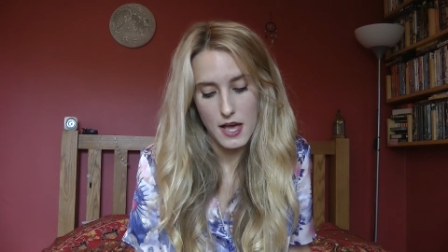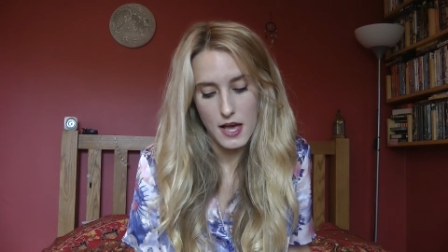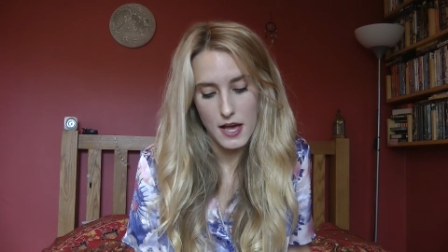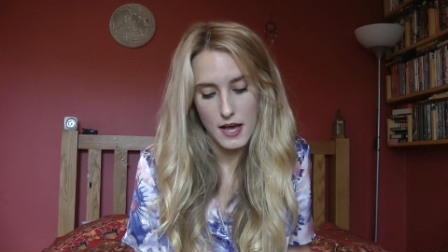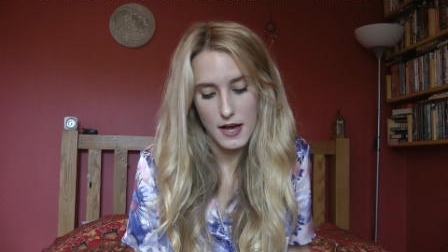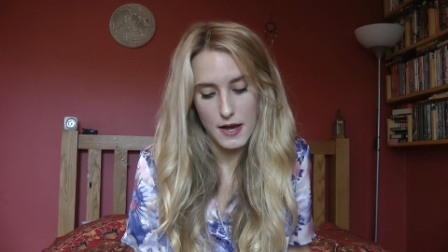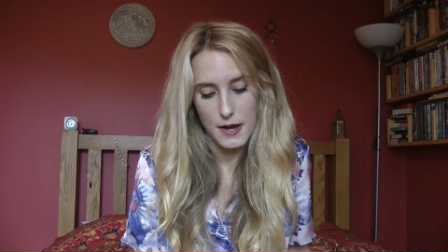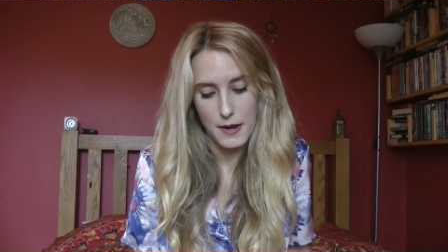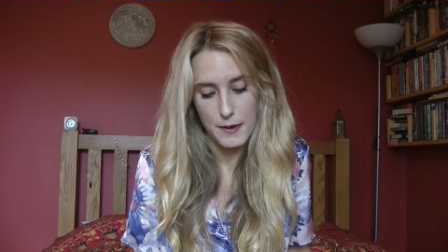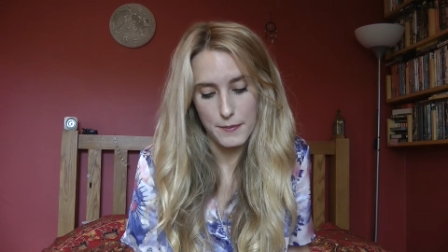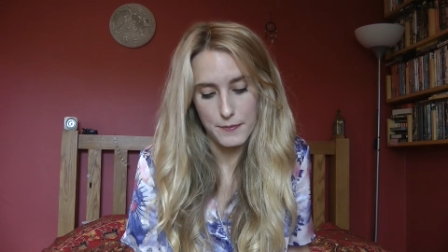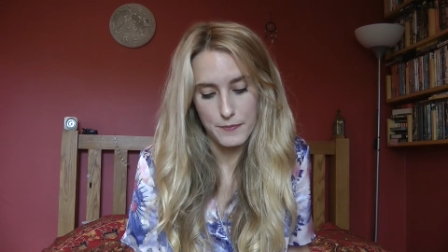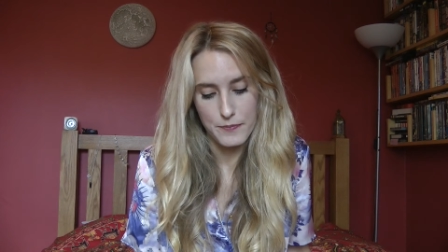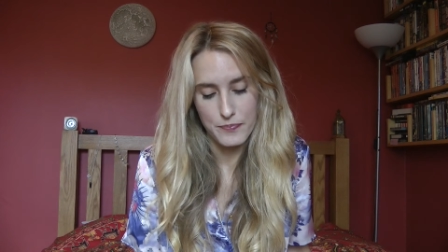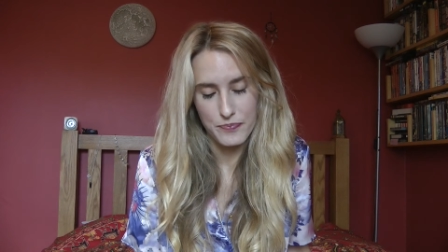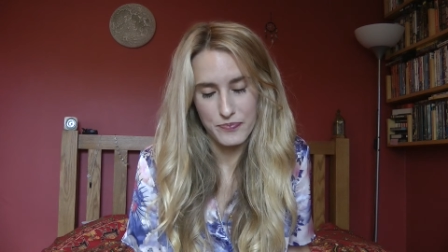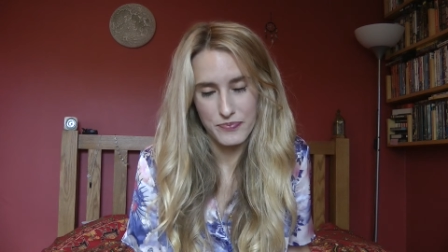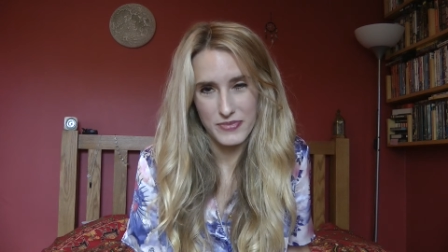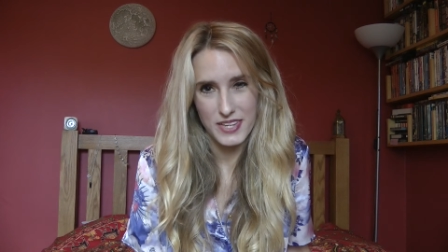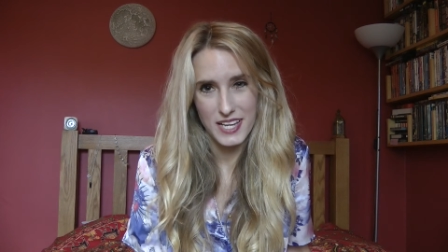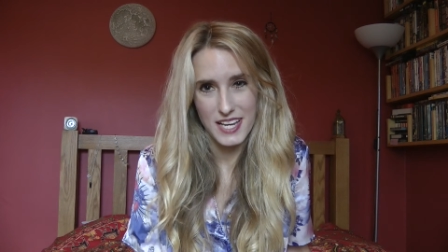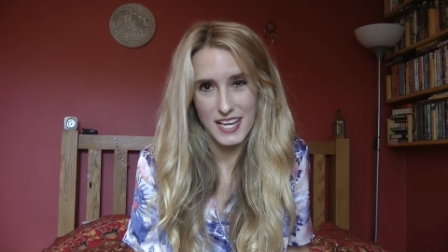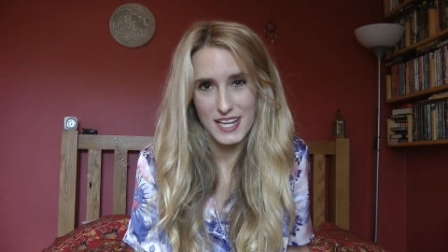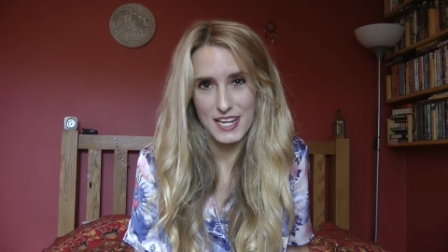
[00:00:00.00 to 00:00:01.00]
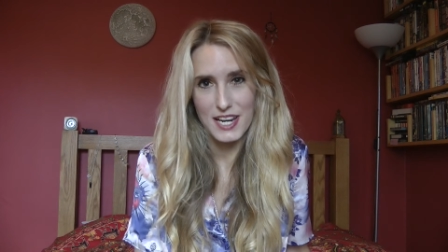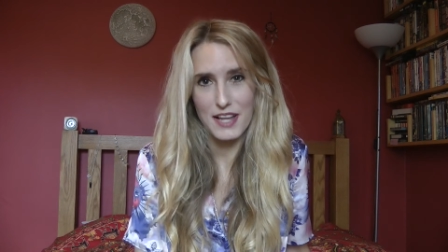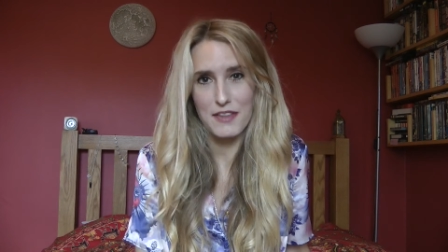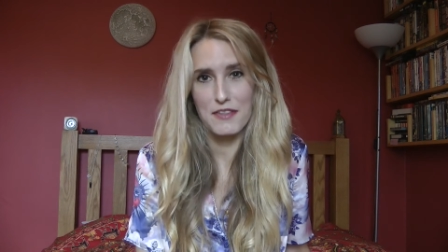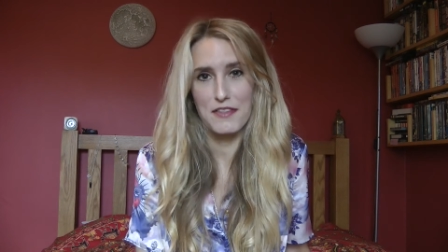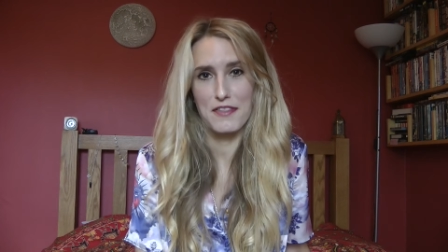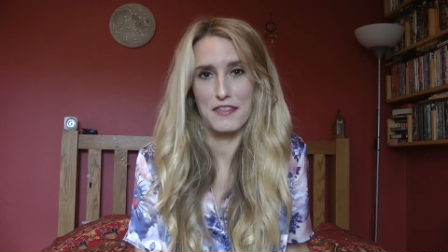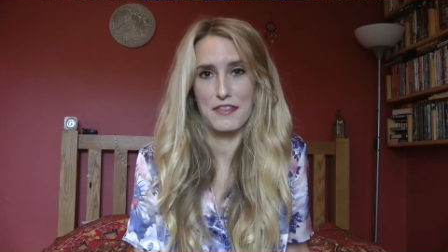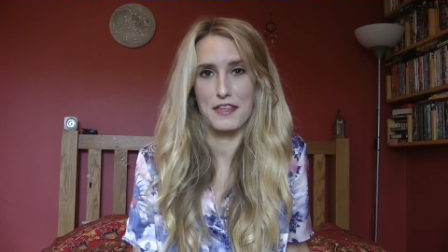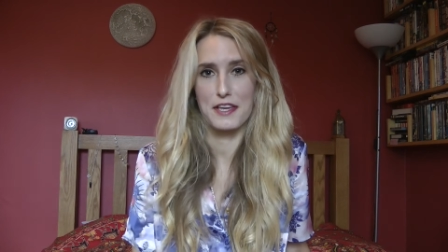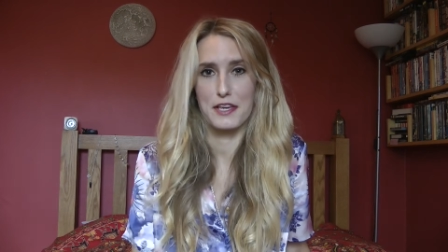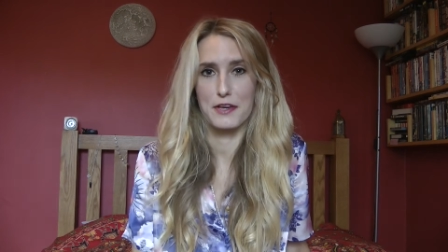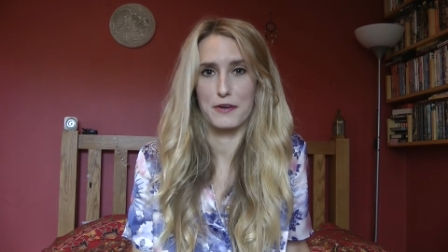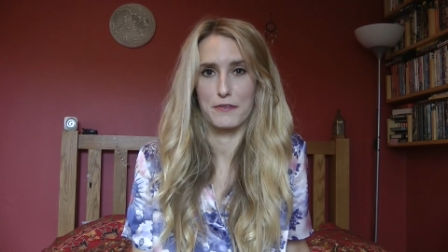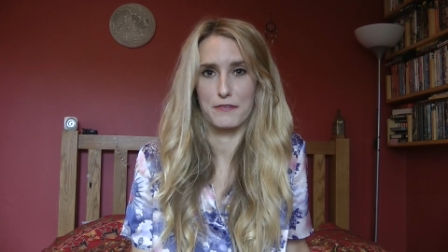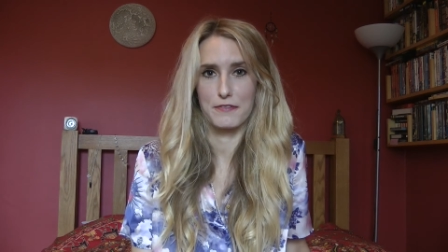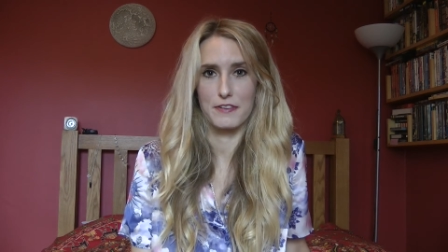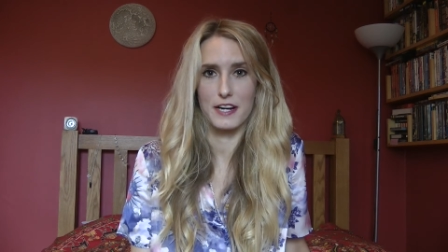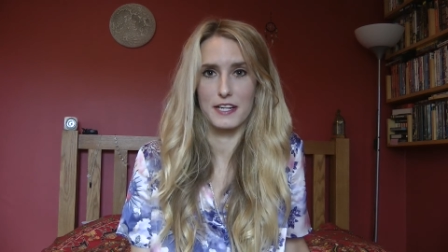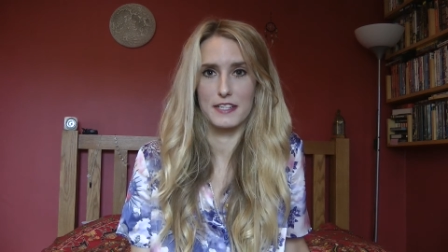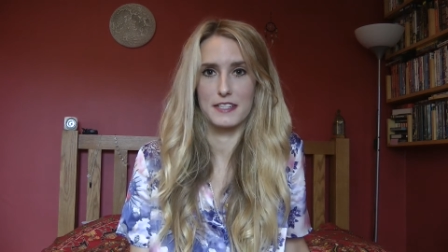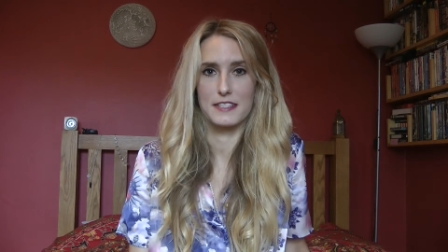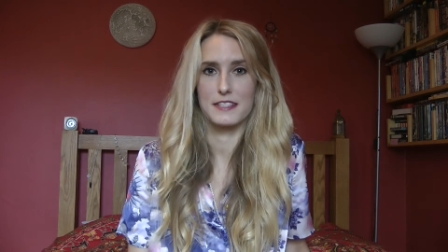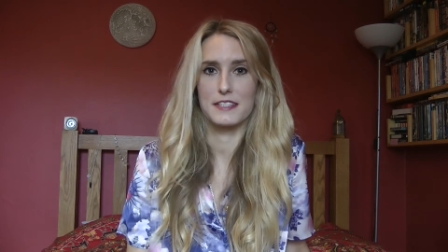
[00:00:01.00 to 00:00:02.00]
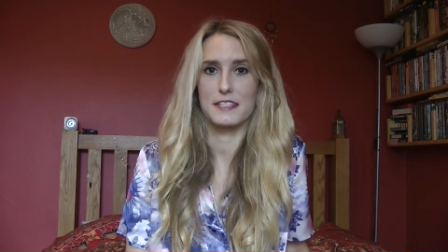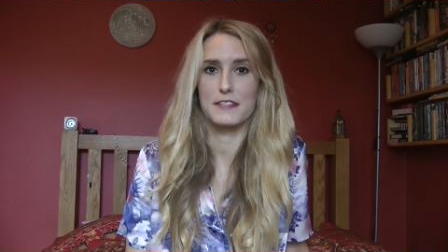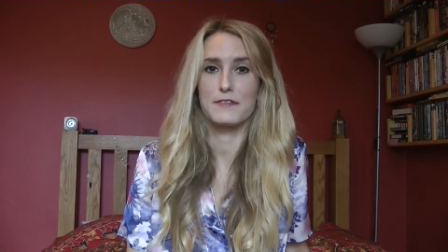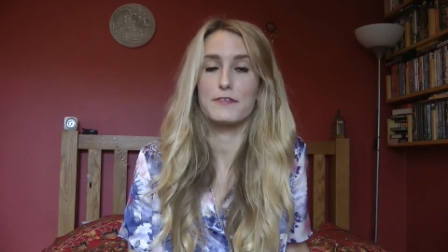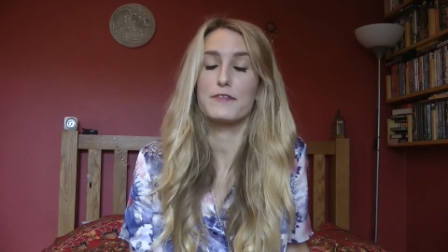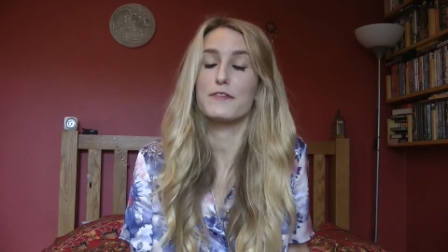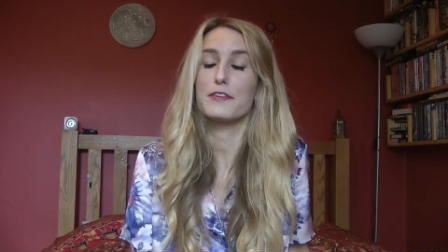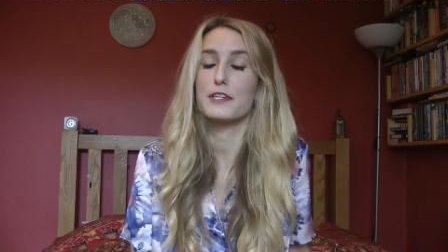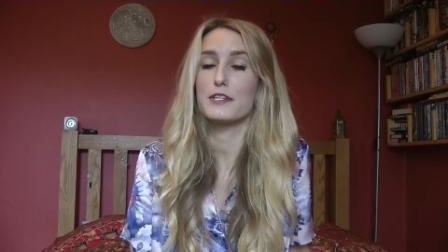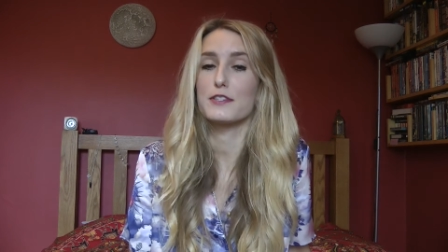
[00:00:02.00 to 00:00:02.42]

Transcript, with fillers: Um, another thing you'll find is if